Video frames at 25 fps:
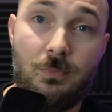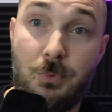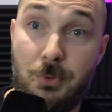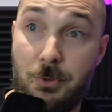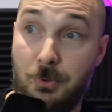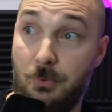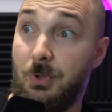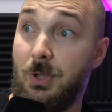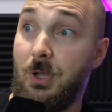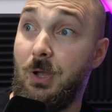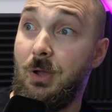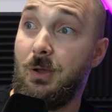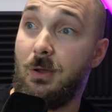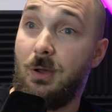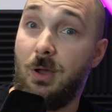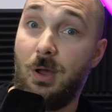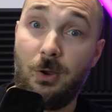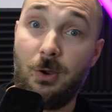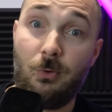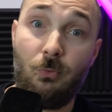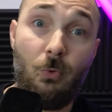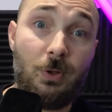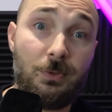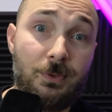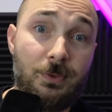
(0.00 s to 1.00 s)
So yeah, I
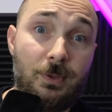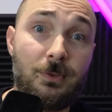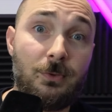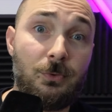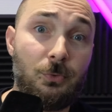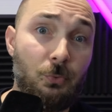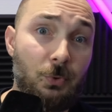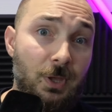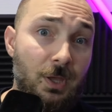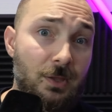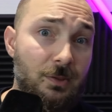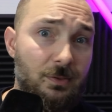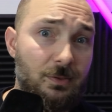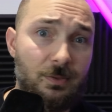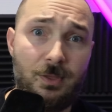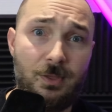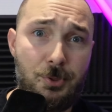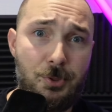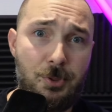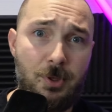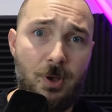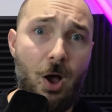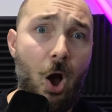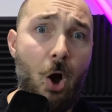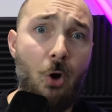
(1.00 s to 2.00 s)
wanted to get
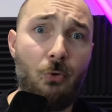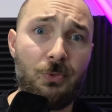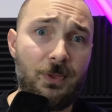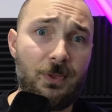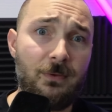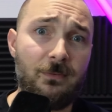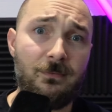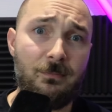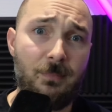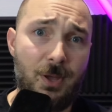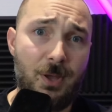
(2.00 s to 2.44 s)
this out of my